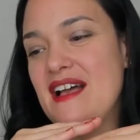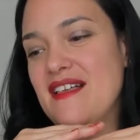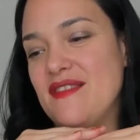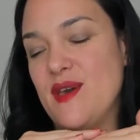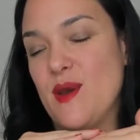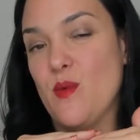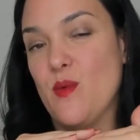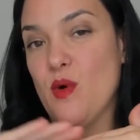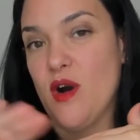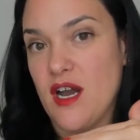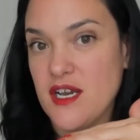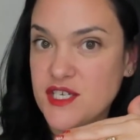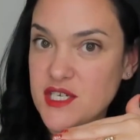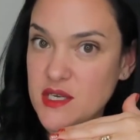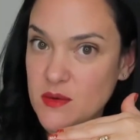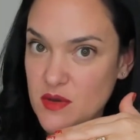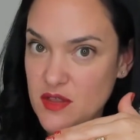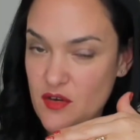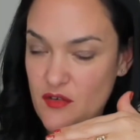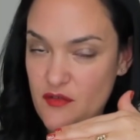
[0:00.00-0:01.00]
they wash it
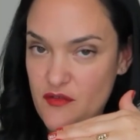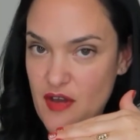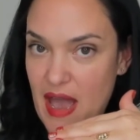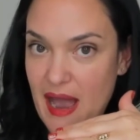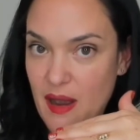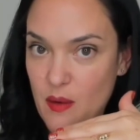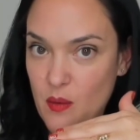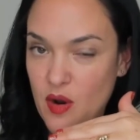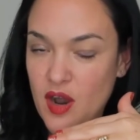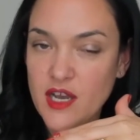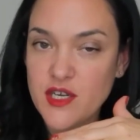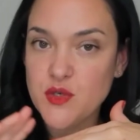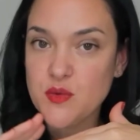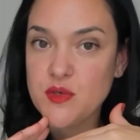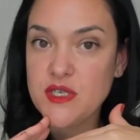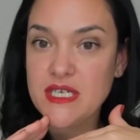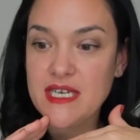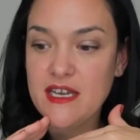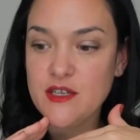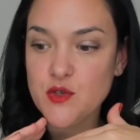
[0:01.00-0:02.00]
with a fat wash,
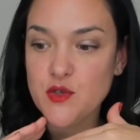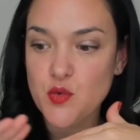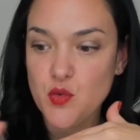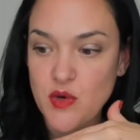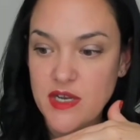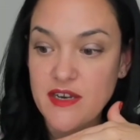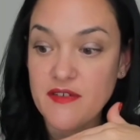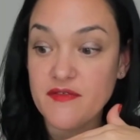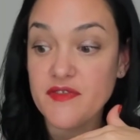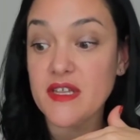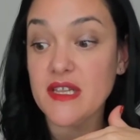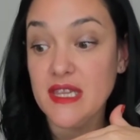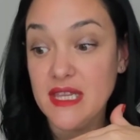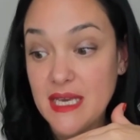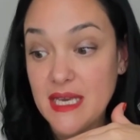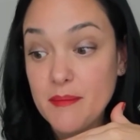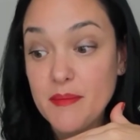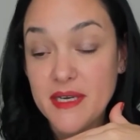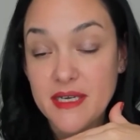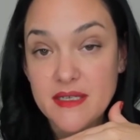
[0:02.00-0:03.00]
which gets rid of the
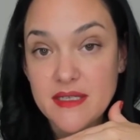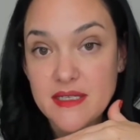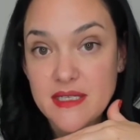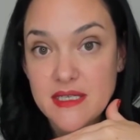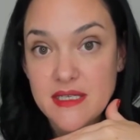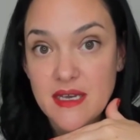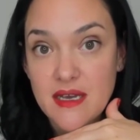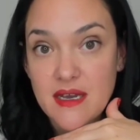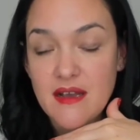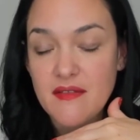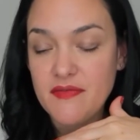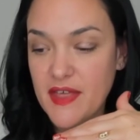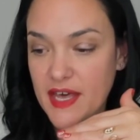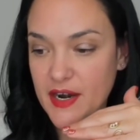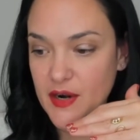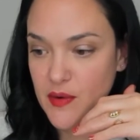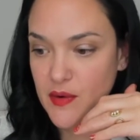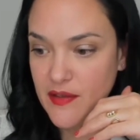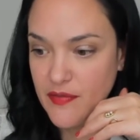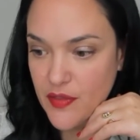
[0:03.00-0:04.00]
lipids that
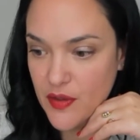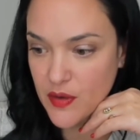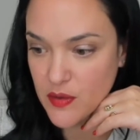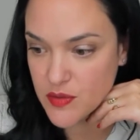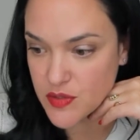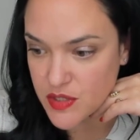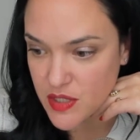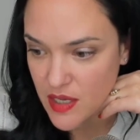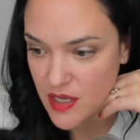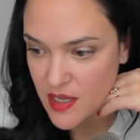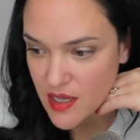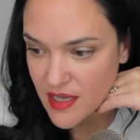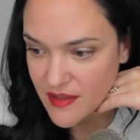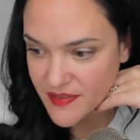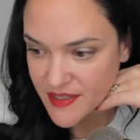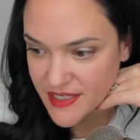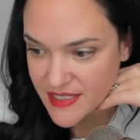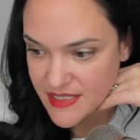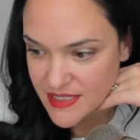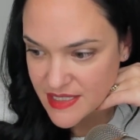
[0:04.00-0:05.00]
are in those.
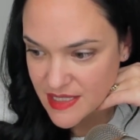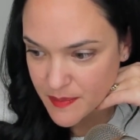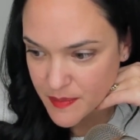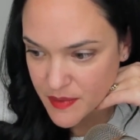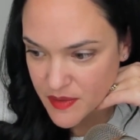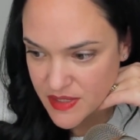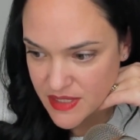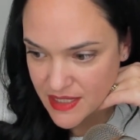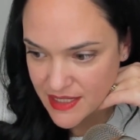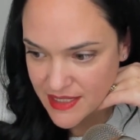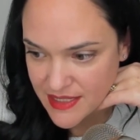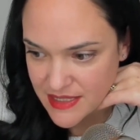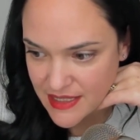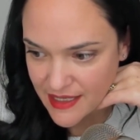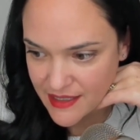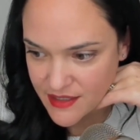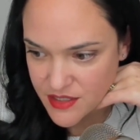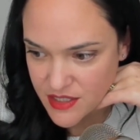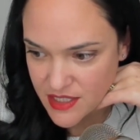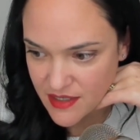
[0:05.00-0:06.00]
These adipocytes
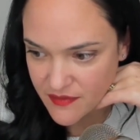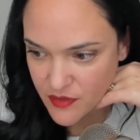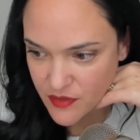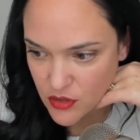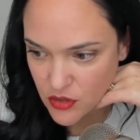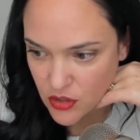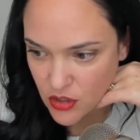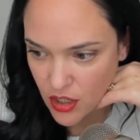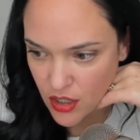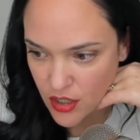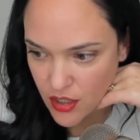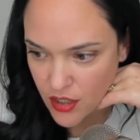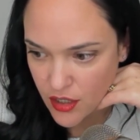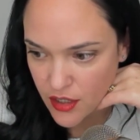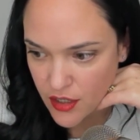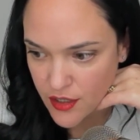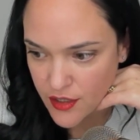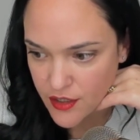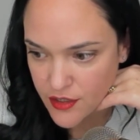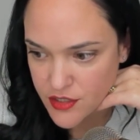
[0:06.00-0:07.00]
actually have a
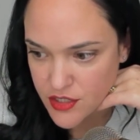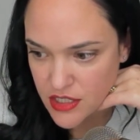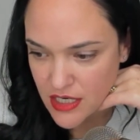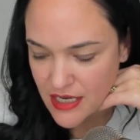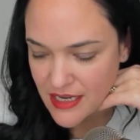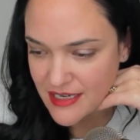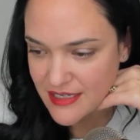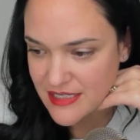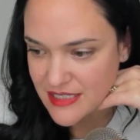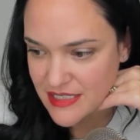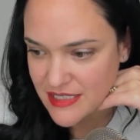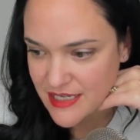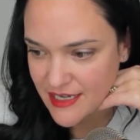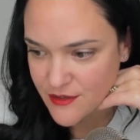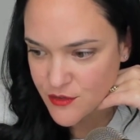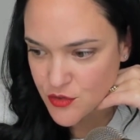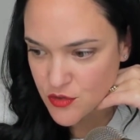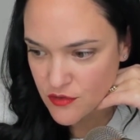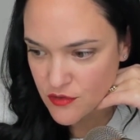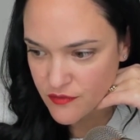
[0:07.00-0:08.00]
large
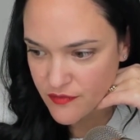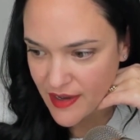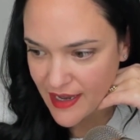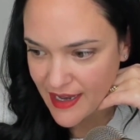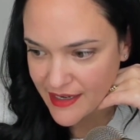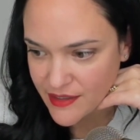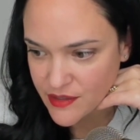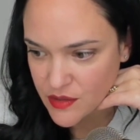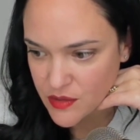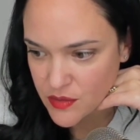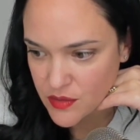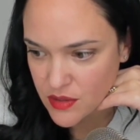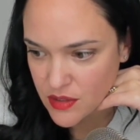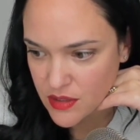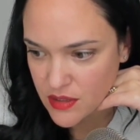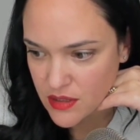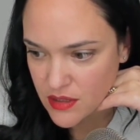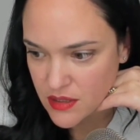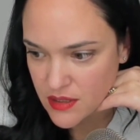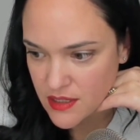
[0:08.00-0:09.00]
central vacuole,